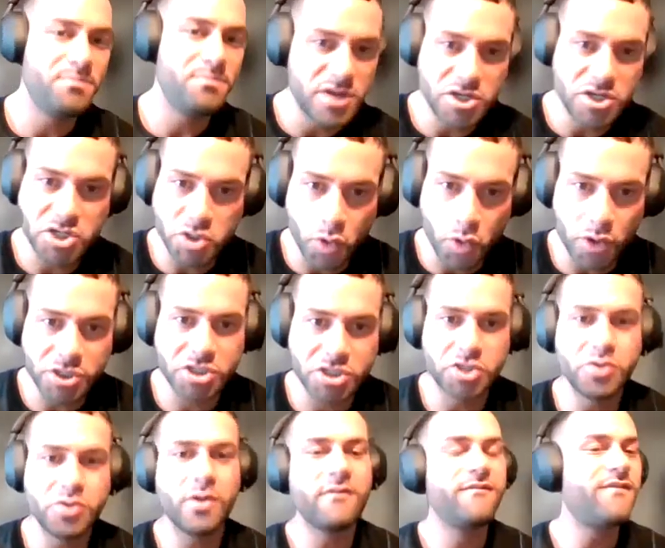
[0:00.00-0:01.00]
Be sure
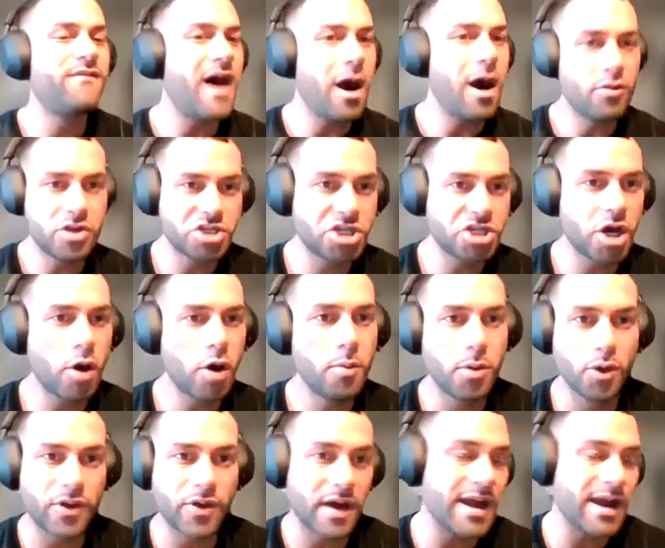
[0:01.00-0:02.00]
to follow the show
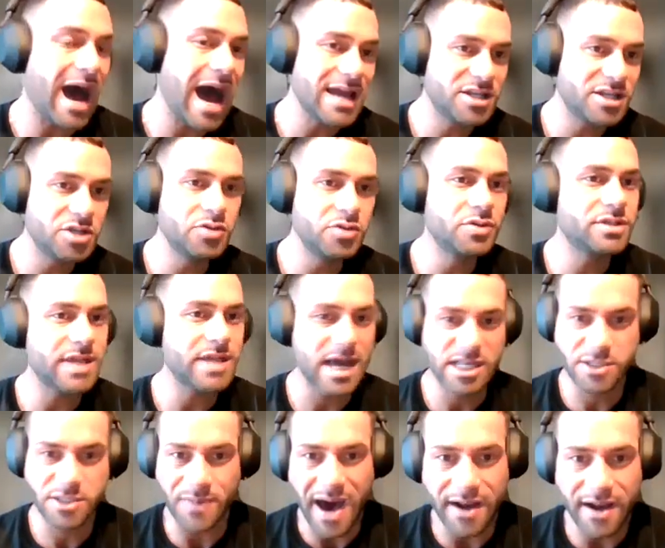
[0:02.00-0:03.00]
both on iTunes
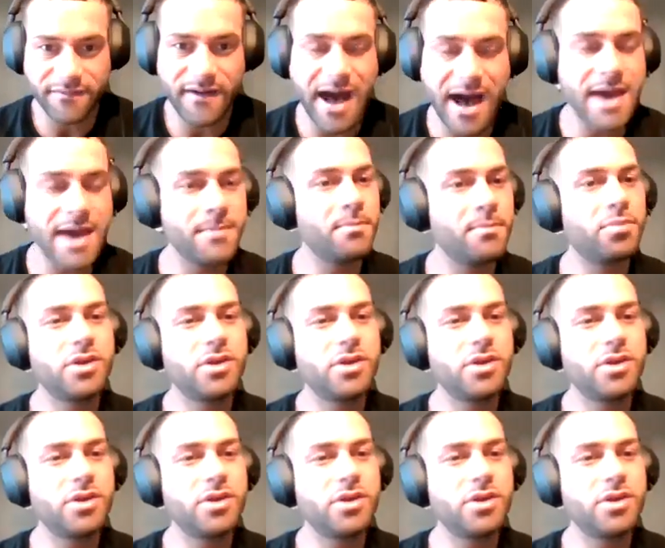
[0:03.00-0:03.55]
and Spotify.